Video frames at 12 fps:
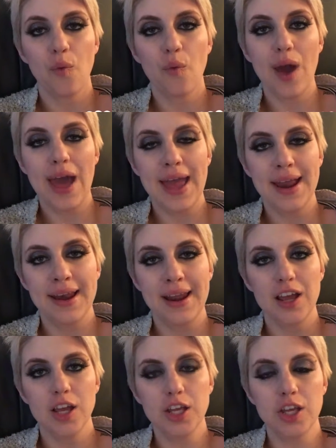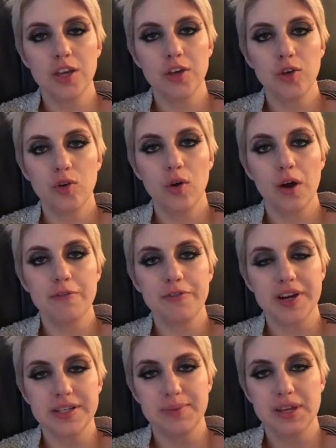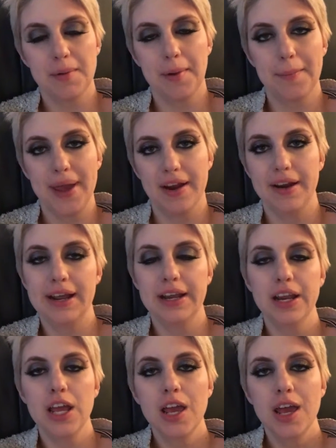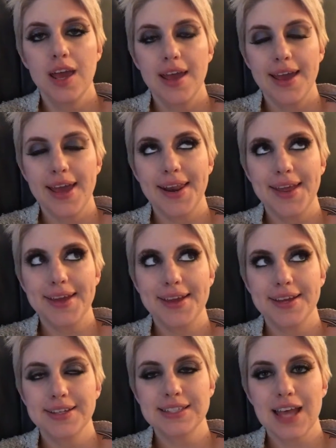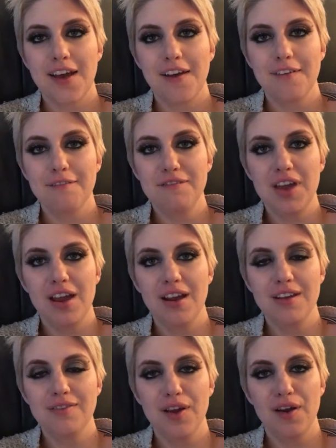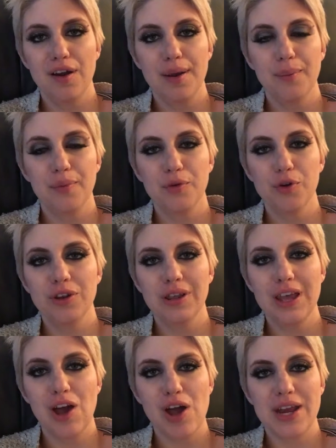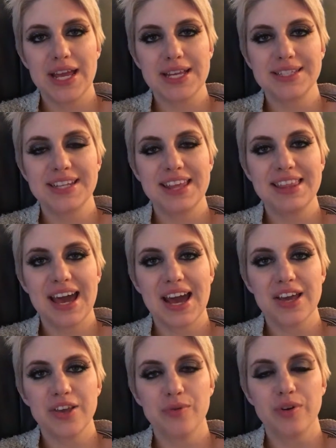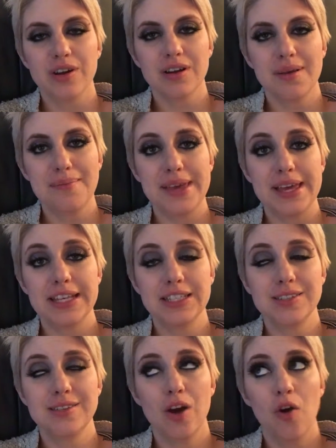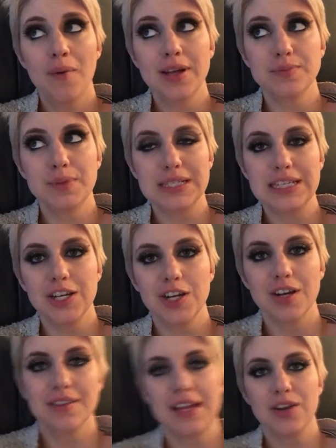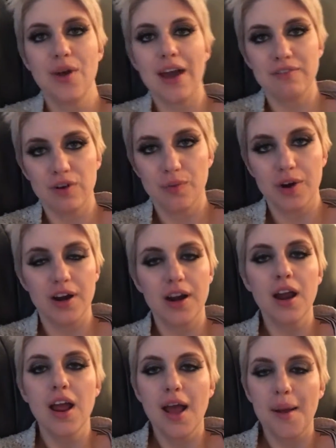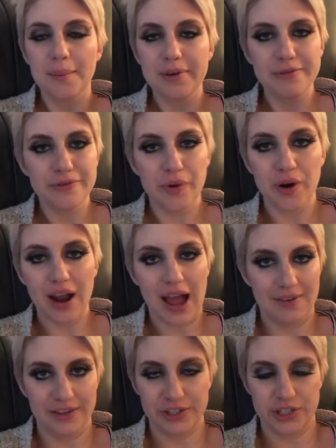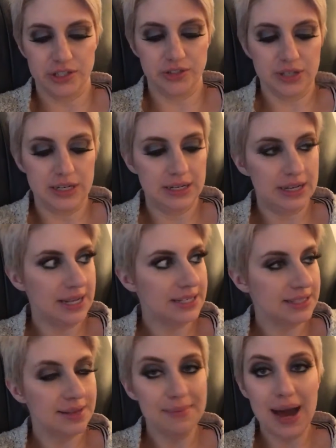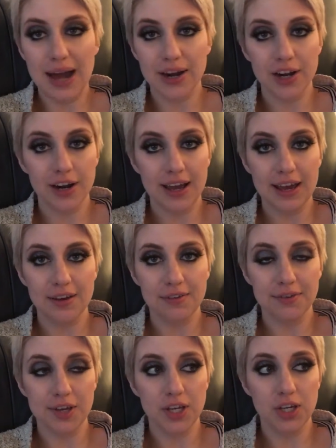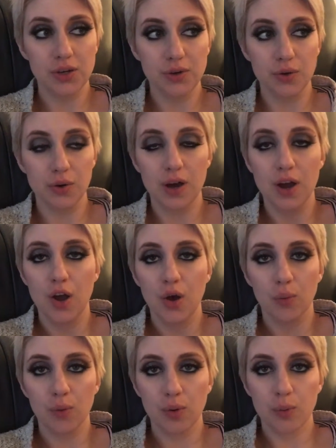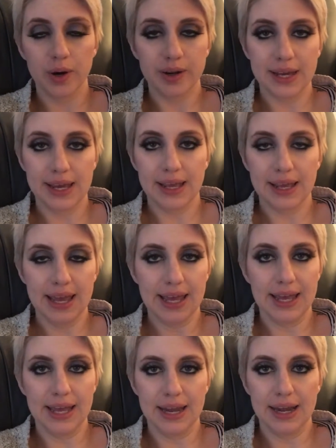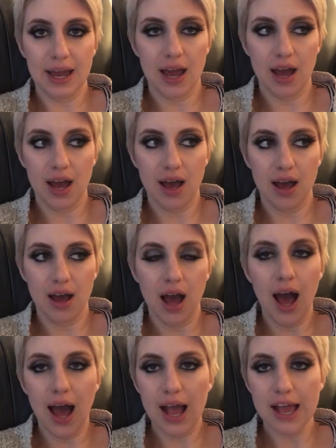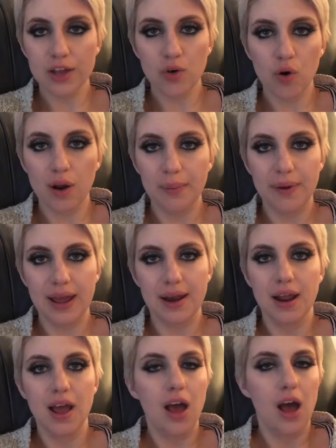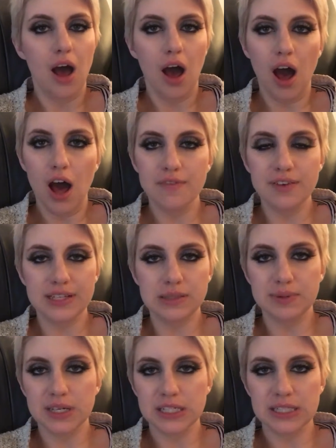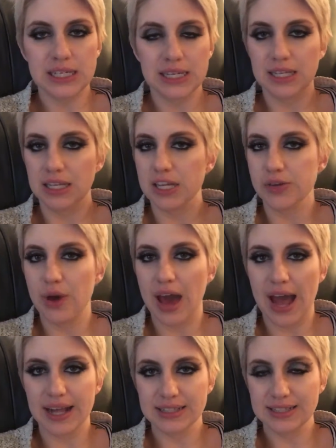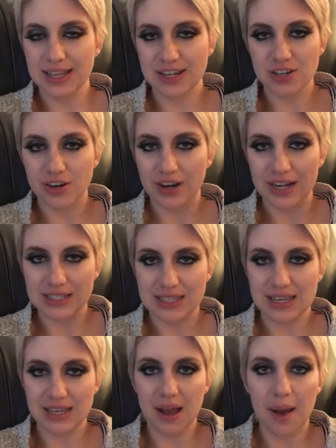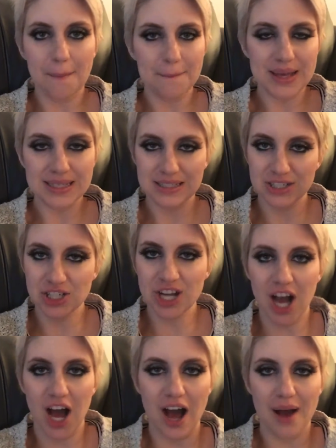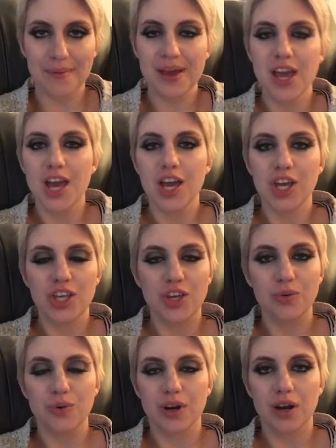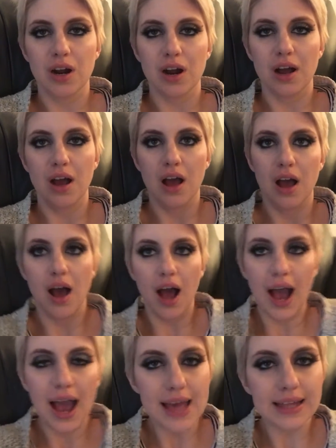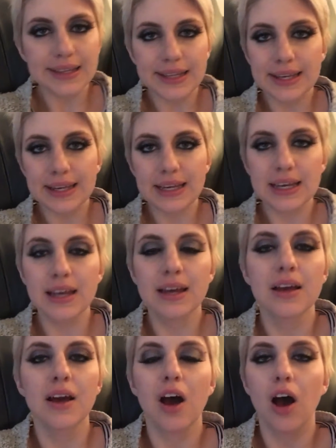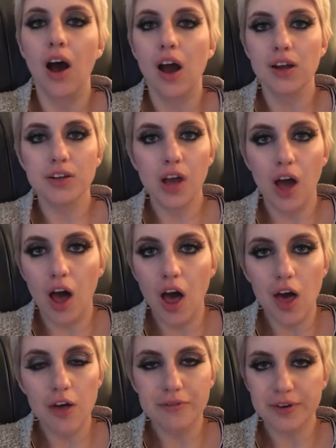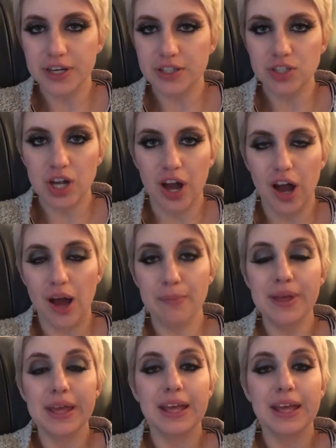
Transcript: when you first become a parent, it is very, very brutally honest that you are going to be so much busier than you ever were before having children. It doesn't matter if you were working in a high corporate office building, you had such a crazy busy job, you were highly on call for your job.